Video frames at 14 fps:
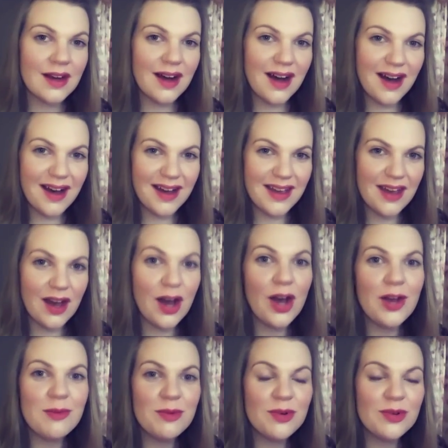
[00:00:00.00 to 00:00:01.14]
Hi, I
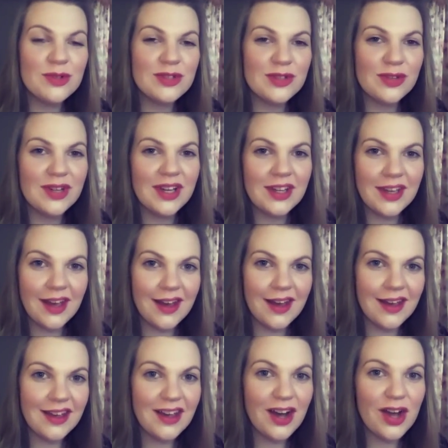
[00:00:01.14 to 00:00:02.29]
hope you're all doing
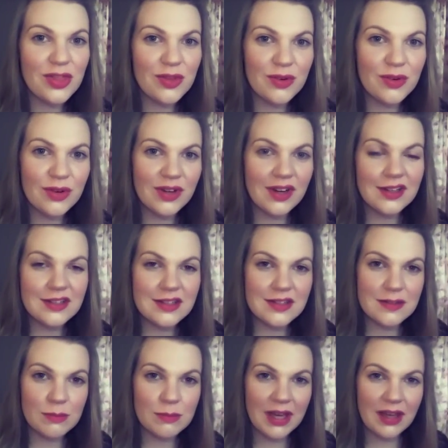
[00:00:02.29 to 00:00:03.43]
okay. I thought I'd
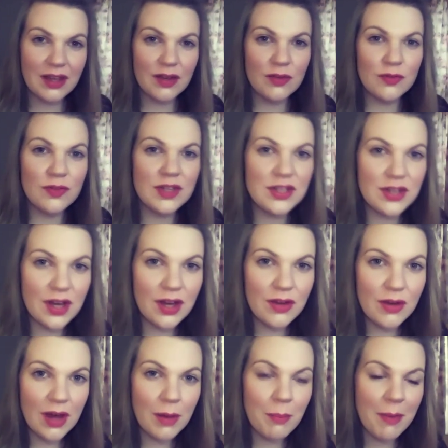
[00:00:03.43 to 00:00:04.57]
just make a video
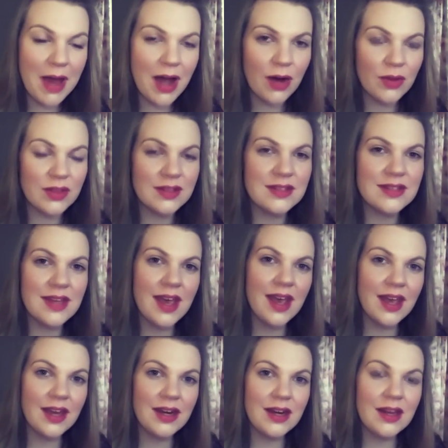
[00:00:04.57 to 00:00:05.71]
about the
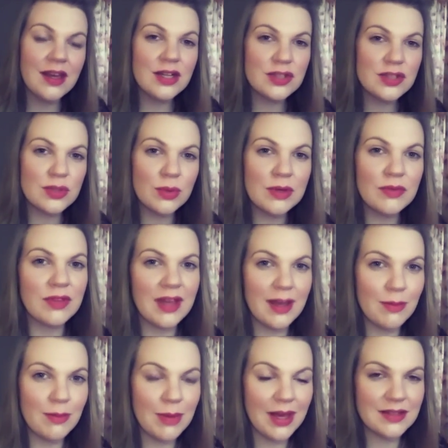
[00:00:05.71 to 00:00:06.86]
10 twin
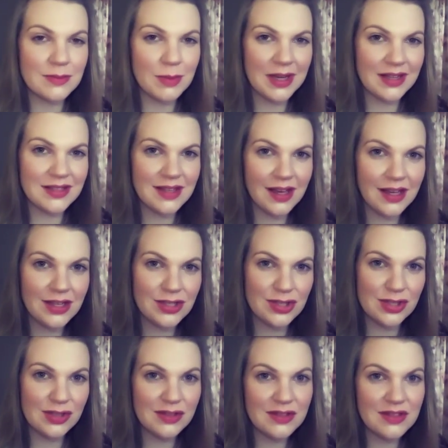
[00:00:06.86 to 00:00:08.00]
flame
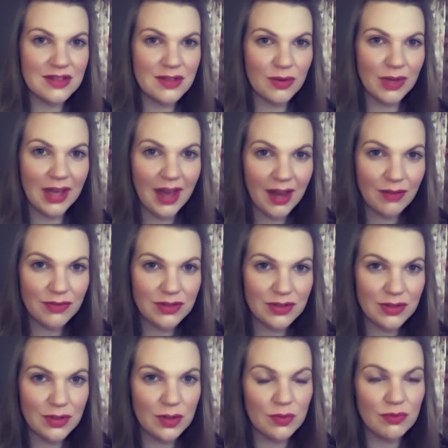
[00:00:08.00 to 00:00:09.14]
expectations that we have
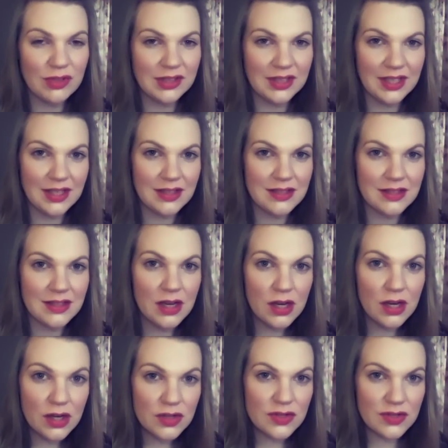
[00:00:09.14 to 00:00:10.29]
to release.
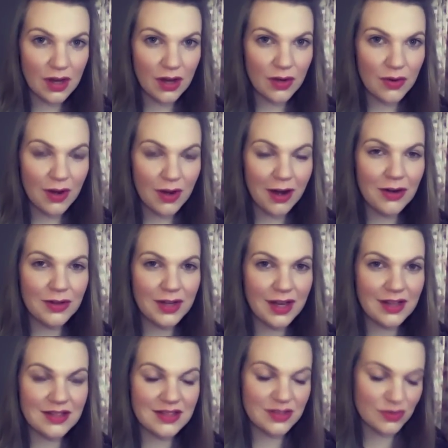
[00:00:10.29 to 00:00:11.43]
So I'll
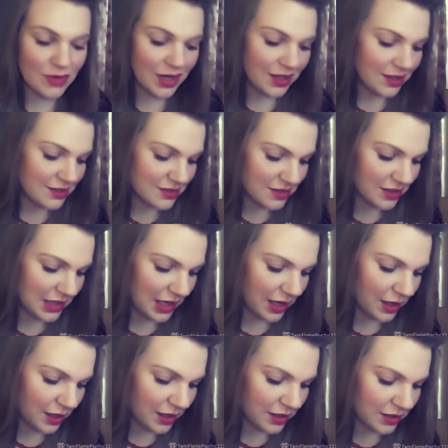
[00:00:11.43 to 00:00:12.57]
get straight into
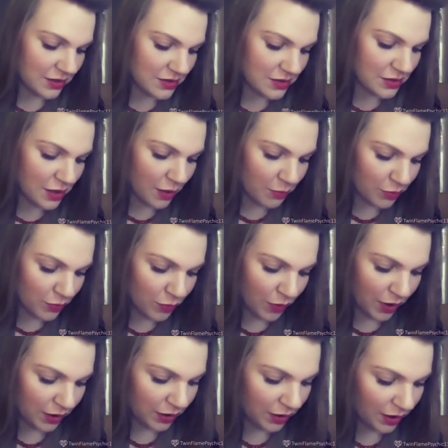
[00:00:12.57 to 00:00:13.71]
that. And number
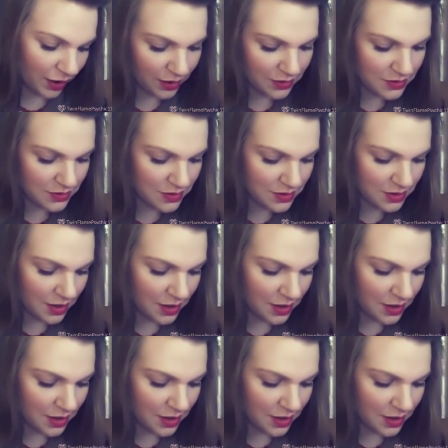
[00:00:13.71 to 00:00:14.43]
one is